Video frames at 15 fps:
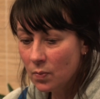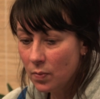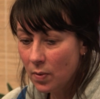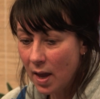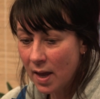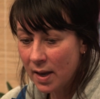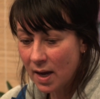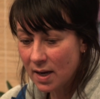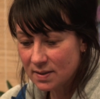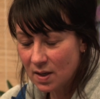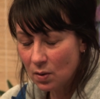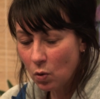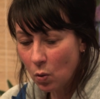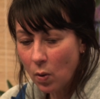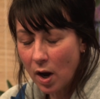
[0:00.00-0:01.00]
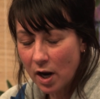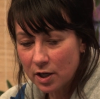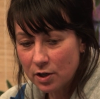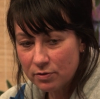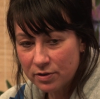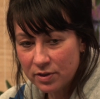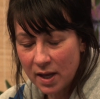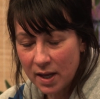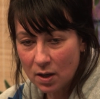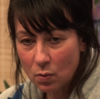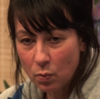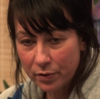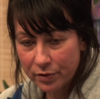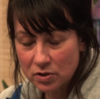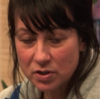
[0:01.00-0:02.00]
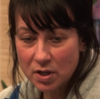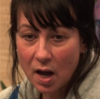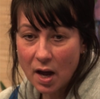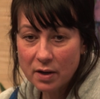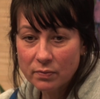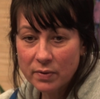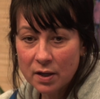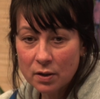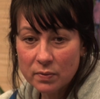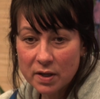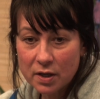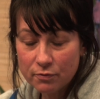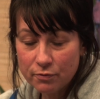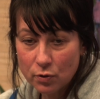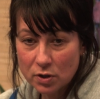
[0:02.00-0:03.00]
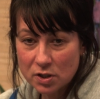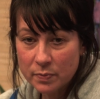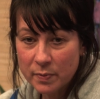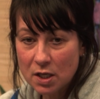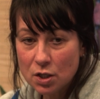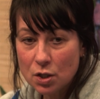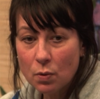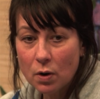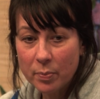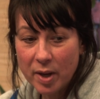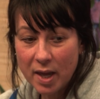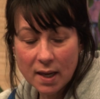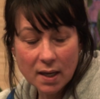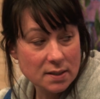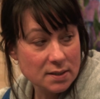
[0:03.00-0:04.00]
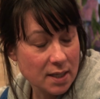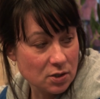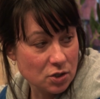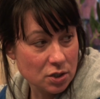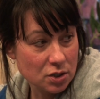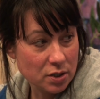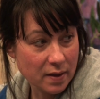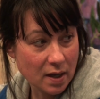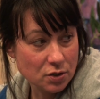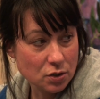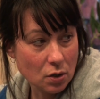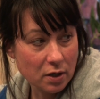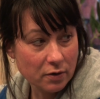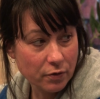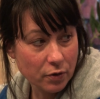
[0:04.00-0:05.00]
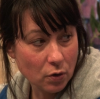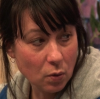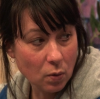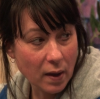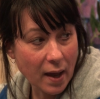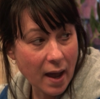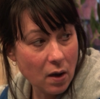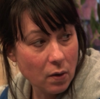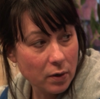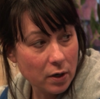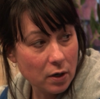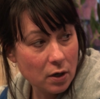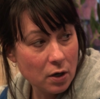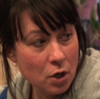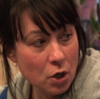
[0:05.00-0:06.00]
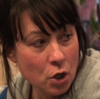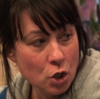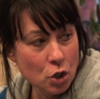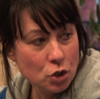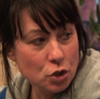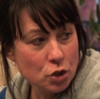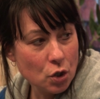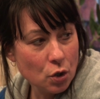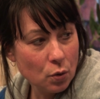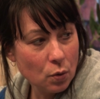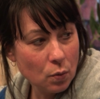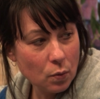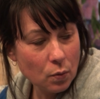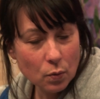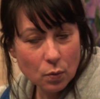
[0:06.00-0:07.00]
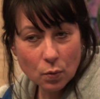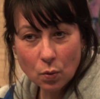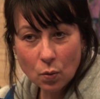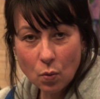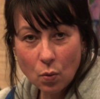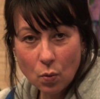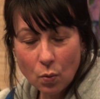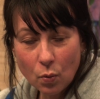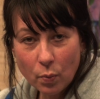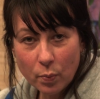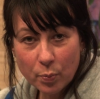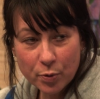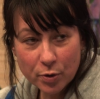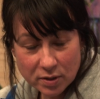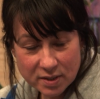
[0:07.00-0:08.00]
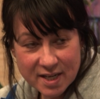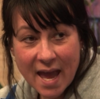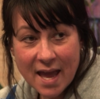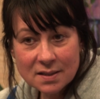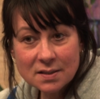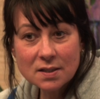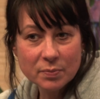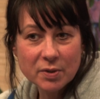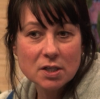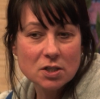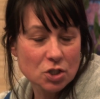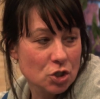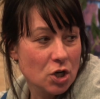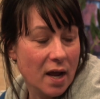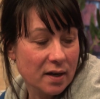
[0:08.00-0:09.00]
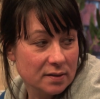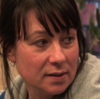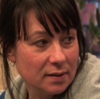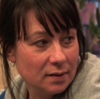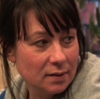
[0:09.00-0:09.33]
And I say, well, why do you think? Well, there's a high rate of reinforcement. You are paying attention to that dog for the whole hour. So pretend to be distracted.